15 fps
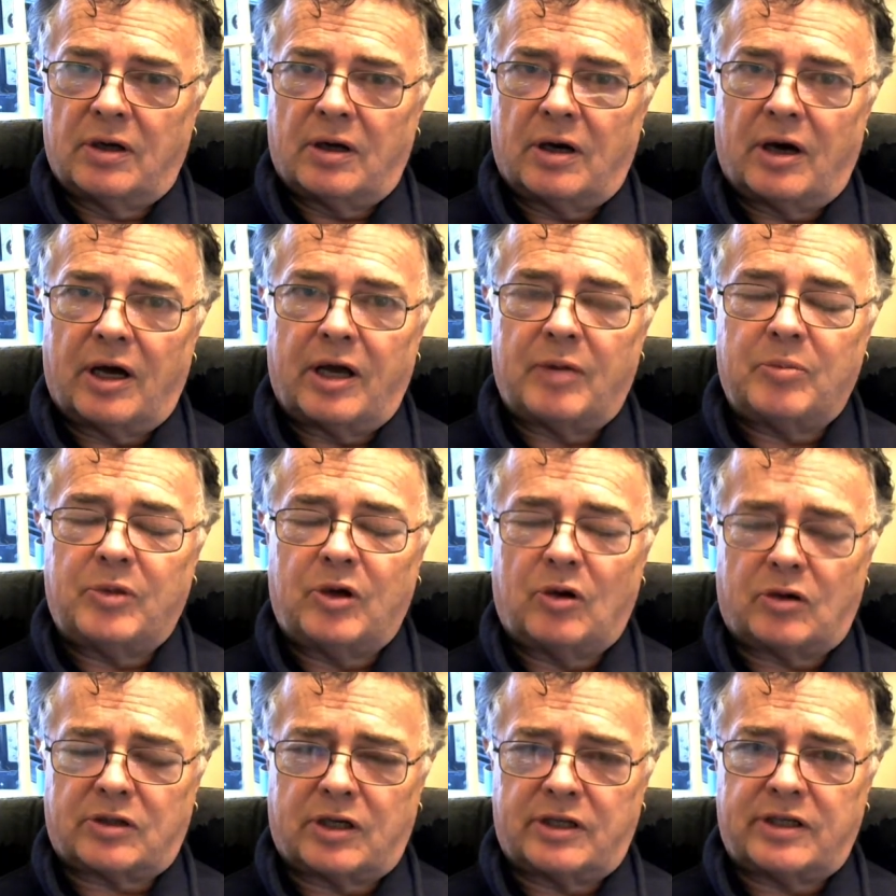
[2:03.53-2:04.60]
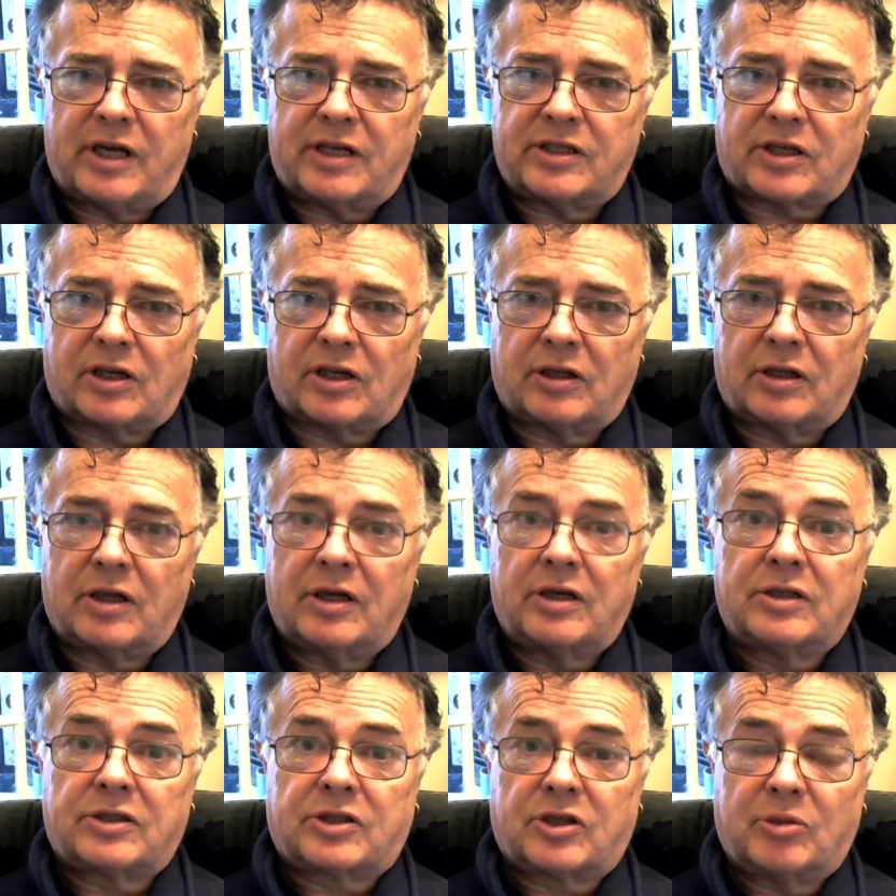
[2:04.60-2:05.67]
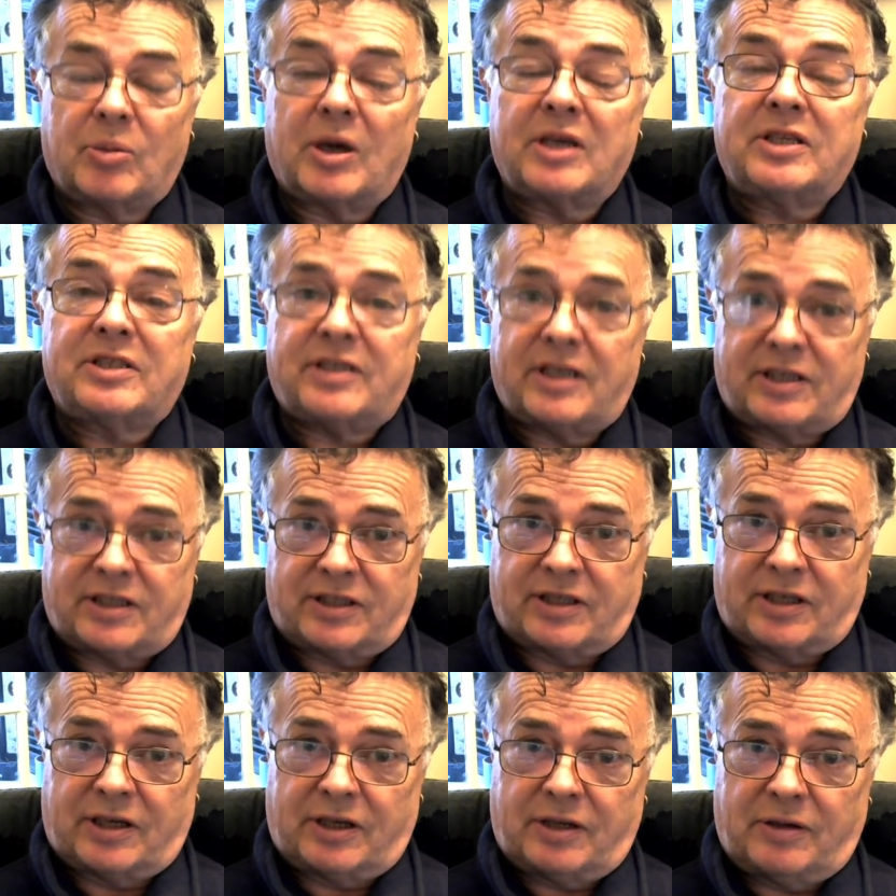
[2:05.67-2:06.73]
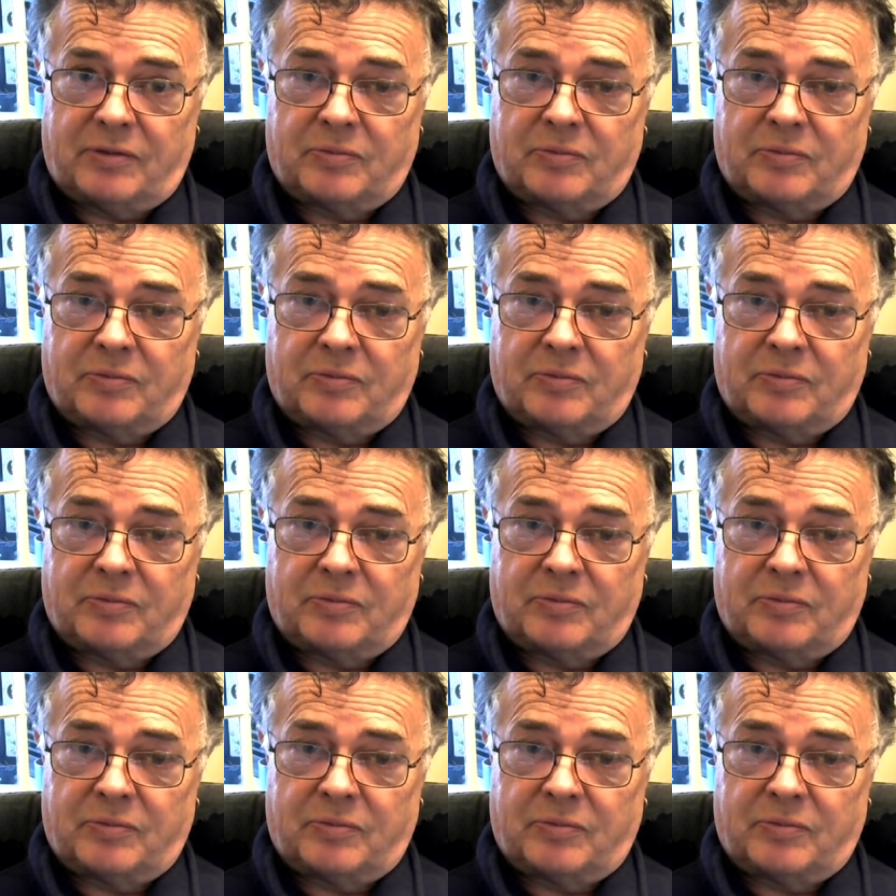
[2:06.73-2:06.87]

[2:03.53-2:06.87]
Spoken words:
I am not identical to my sister."